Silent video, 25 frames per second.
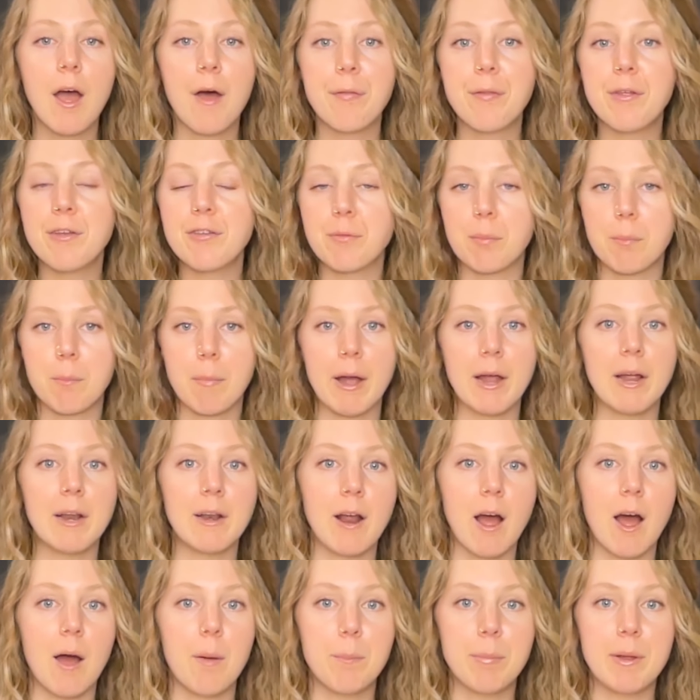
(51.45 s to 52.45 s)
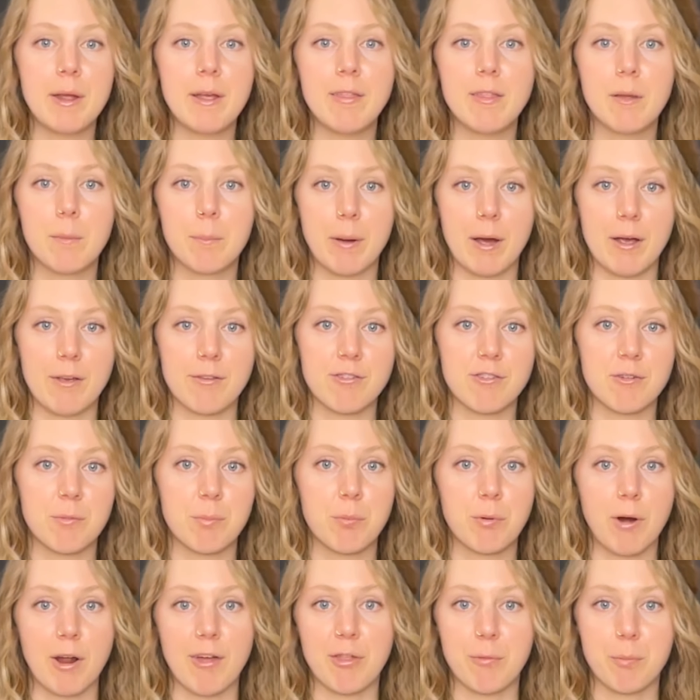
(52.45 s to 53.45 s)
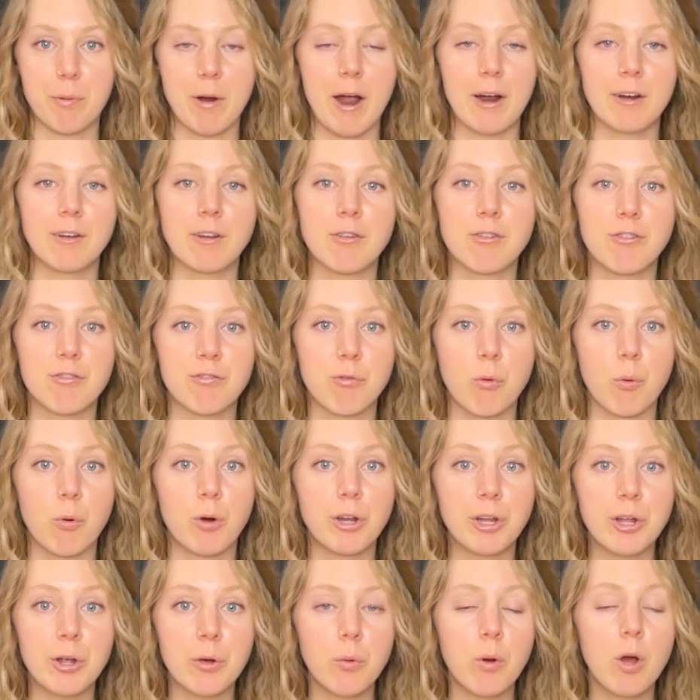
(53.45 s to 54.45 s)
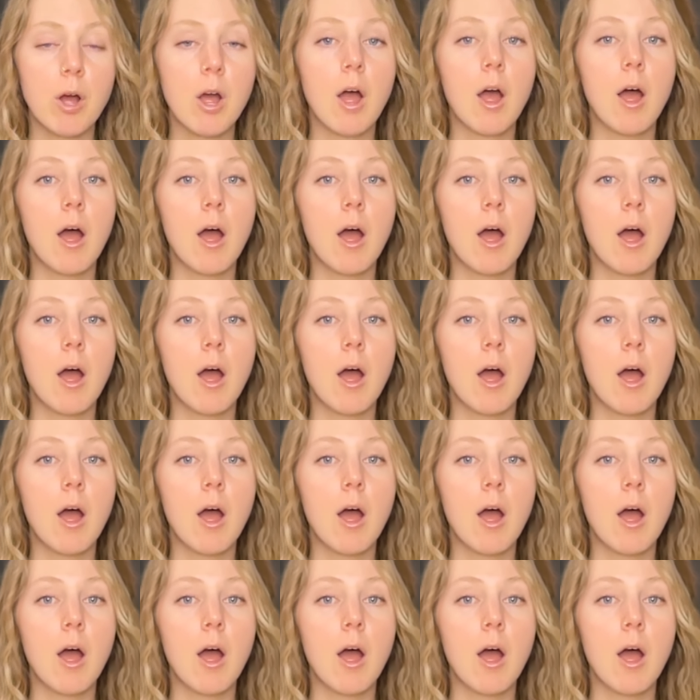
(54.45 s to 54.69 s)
this might not be the best breath practice for you.